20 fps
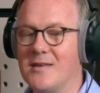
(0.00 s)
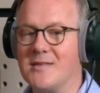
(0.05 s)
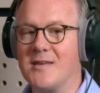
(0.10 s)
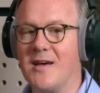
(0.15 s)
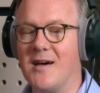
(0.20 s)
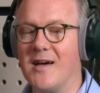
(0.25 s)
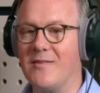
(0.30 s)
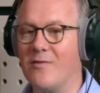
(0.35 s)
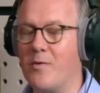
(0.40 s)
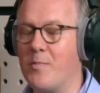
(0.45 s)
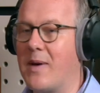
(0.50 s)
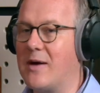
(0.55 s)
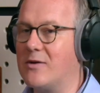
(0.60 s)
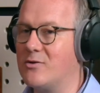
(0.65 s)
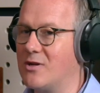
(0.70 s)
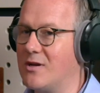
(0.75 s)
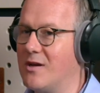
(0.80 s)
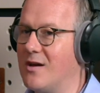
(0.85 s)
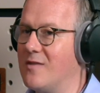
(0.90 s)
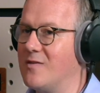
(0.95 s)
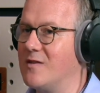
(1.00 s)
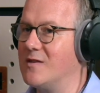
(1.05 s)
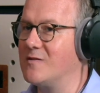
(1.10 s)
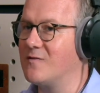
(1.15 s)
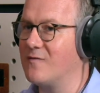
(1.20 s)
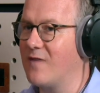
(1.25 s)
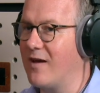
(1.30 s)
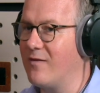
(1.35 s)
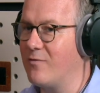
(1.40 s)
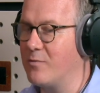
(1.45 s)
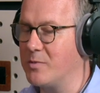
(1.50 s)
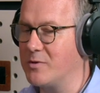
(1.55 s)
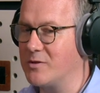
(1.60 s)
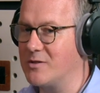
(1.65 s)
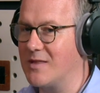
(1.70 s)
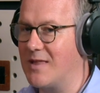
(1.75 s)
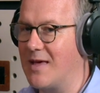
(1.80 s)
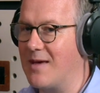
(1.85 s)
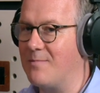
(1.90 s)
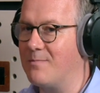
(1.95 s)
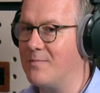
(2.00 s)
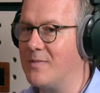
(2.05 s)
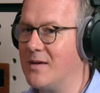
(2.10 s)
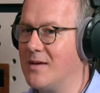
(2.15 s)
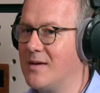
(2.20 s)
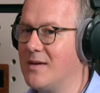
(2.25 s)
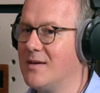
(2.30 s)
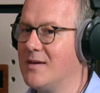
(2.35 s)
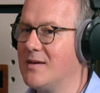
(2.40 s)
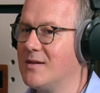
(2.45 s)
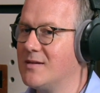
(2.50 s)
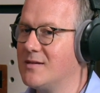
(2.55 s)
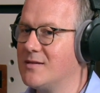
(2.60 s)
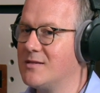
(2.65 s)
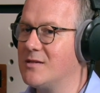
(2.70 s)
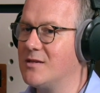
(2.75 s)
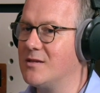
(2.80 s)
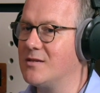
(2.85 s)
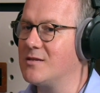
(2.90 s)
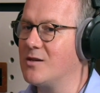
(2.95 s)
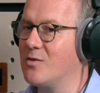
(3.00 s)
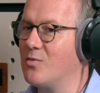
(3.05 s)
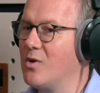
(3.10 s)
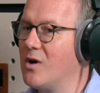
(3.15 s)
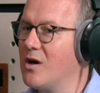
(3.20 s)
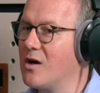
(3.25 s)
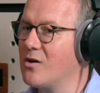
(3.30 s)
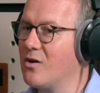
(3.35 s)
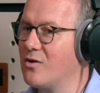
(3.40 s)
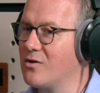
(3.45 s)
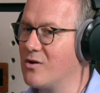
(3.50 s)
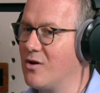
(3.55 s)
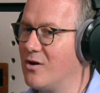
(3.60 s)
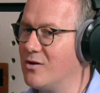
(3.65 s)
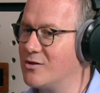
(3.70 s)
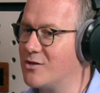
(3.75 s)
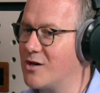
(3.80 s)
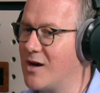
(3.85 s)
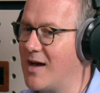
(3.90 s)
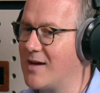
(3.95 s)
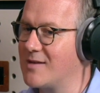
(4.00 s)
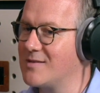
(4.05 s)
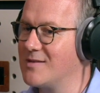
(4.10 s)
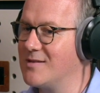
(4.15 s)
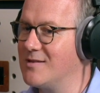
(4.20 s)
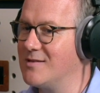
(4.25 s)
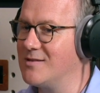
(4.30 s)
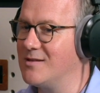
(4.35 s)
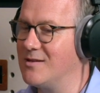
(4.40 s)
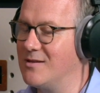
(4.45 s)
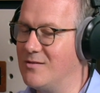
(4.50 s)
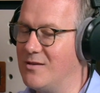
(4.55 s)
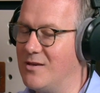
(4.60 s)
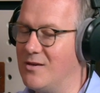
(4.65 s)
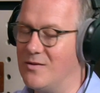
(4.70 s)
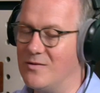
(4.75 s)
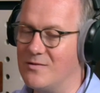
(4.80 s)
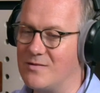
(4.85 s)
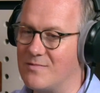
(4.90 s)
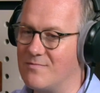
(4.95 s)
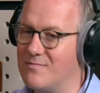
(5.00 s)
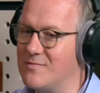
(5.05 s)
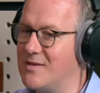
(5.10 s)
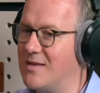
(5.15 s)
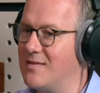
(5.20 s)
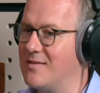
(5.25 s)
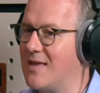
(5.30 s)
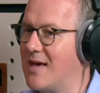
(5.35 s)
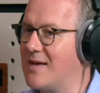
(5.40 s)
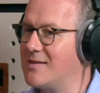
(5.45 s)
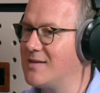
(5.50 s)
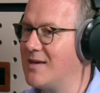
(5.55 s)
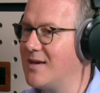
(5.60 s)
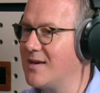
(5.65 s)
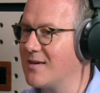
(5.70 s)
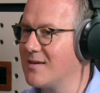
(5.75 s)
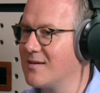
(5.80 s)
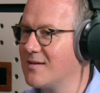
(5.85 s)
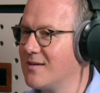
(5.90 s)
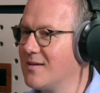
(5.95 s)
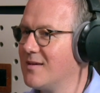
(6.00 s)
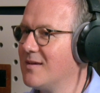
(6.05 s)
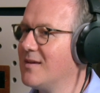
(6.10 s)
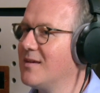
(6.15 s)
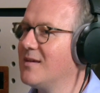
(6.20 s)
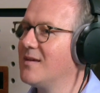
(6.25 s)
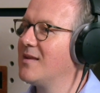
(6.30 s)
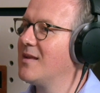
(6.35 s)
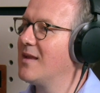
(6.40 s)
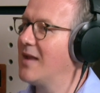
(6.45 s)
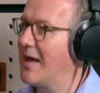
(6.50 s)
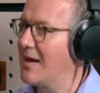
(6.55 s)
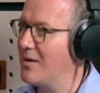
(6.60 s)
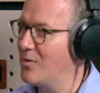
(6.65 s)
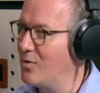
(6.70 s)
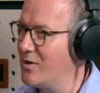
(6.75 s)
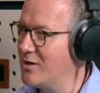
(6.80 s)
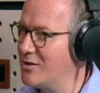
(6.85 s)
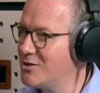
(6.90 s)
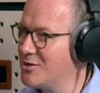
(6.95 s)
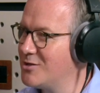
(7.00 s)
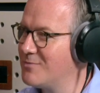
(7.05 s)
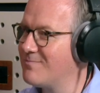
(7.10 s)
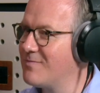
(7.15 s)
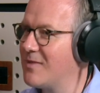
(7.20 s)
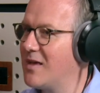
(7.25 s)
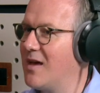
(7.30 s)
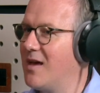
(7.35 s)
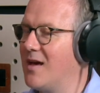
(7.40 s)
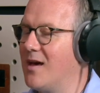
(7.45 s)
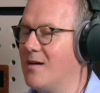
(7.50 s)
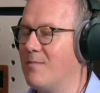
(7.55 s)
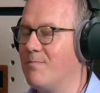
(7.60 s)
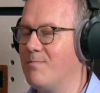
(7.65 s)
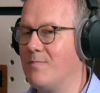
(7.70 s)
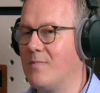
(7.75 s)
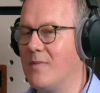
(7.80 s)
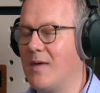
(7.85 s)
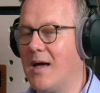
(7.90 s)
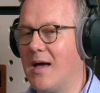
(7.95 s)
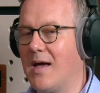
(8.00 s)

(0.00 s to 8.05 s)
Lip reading: side of a boundary line that is favourable to them to work on contracts and to use synthetic language. And